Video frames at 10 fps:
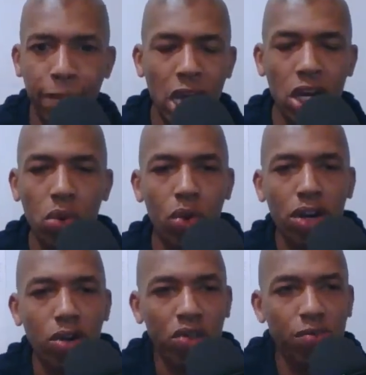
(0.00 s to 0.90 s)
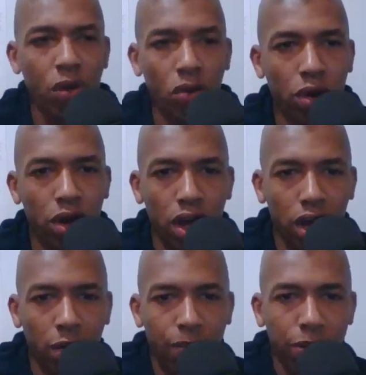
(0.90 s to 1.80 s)
He don't want no smoke with
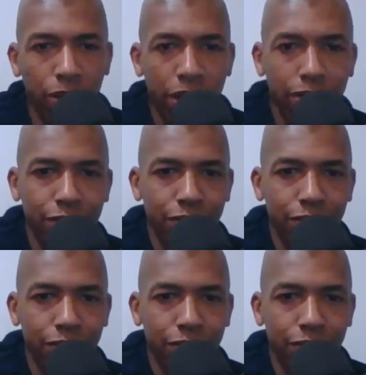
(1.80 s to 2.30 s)
Putin.